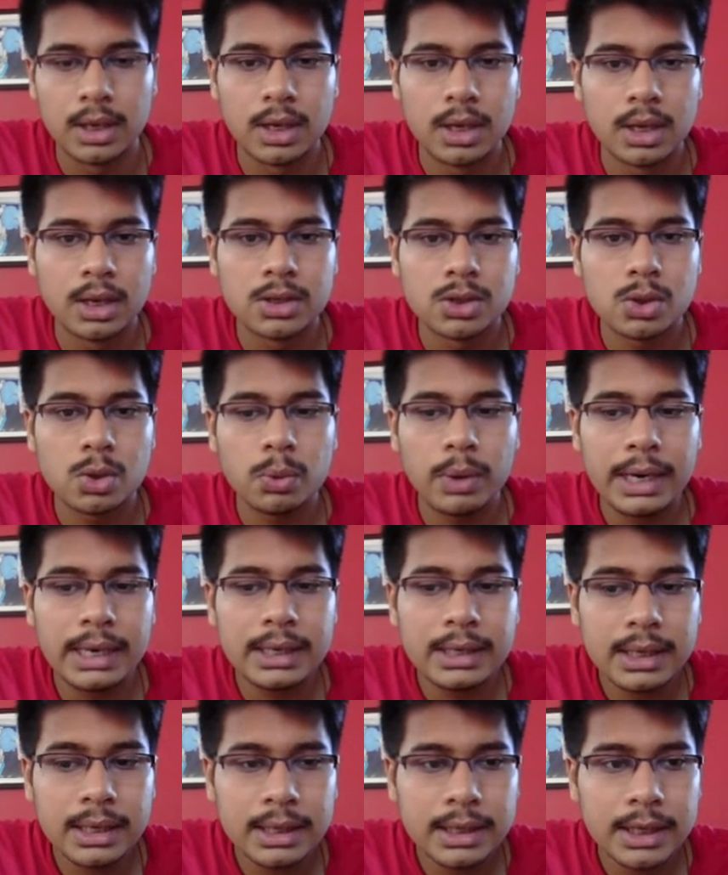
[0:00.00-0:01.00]
So
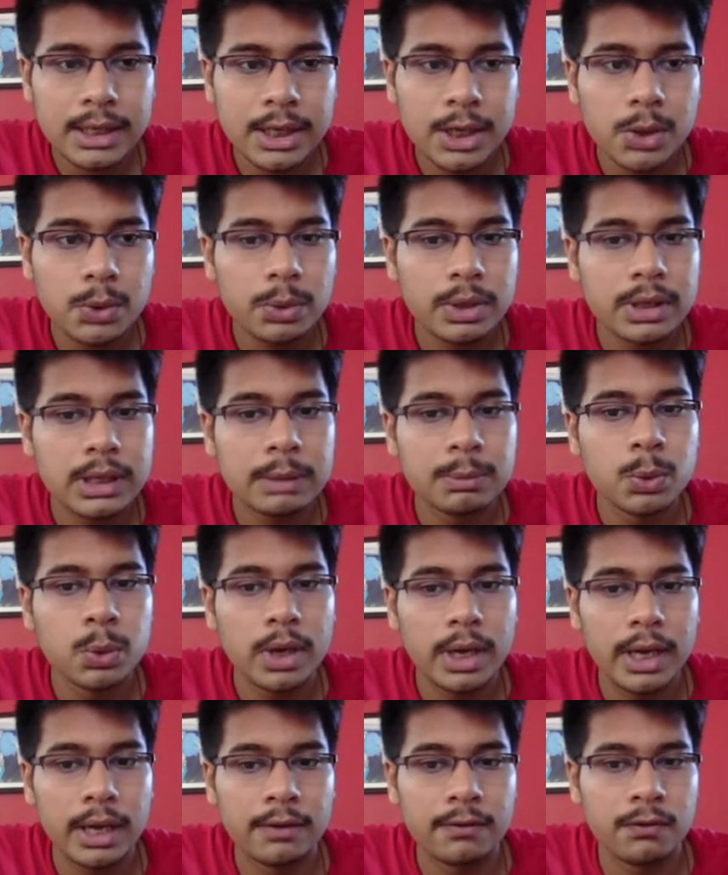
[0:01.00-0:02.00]
white continued with the move
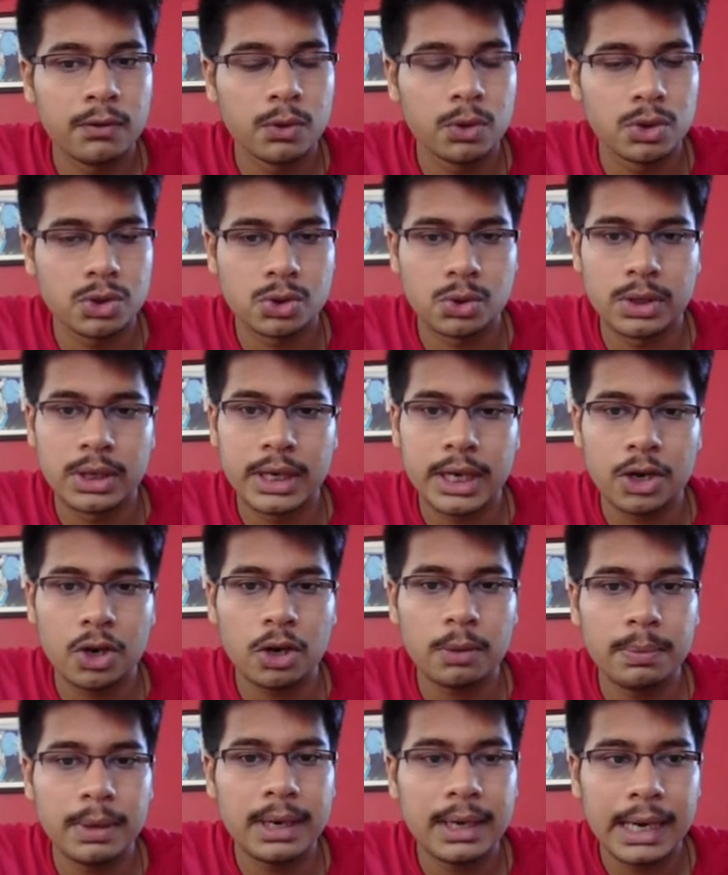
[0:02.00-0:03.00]
a4. So he
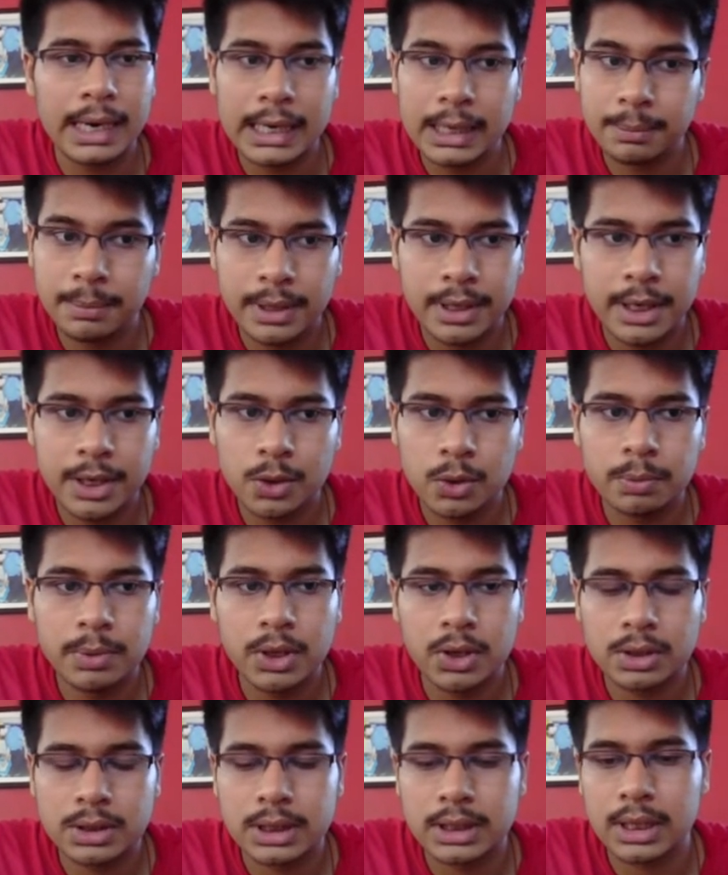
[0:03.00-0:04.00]
cannot play knight bd2
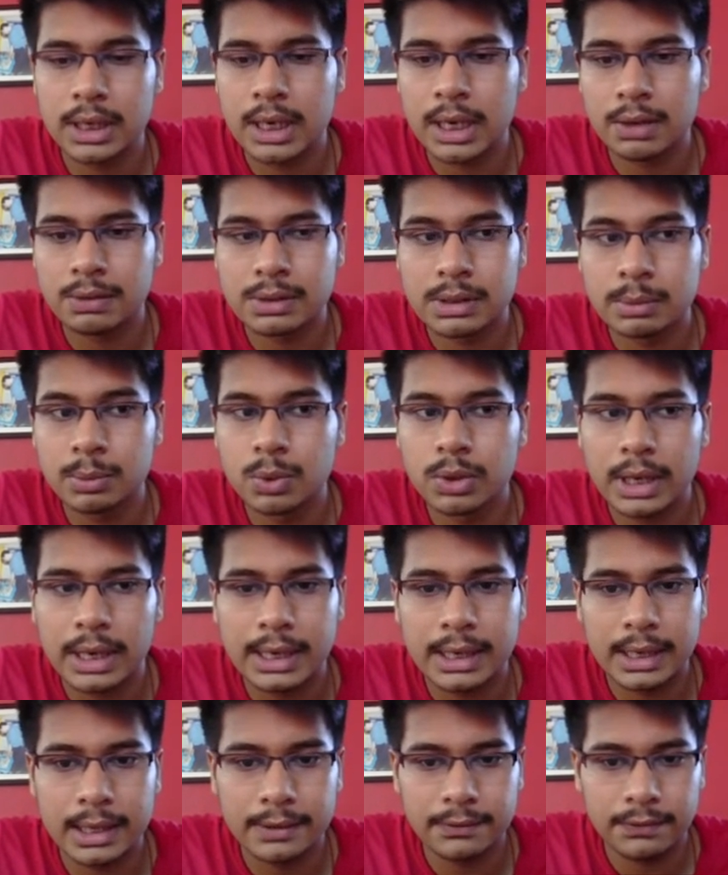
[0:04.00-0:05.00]
because it allows the move
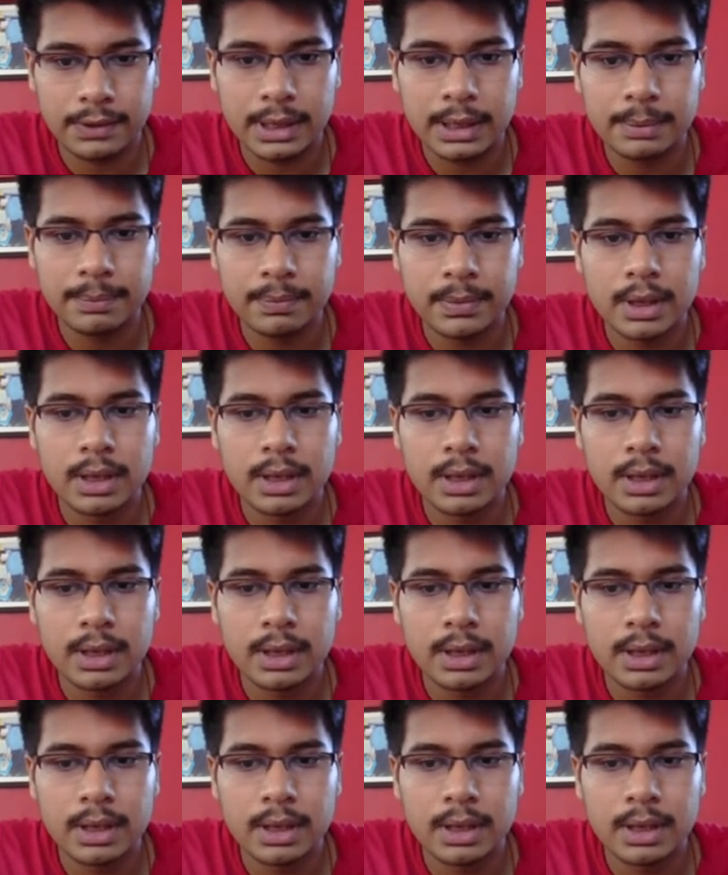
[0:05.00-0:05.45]
knight a5.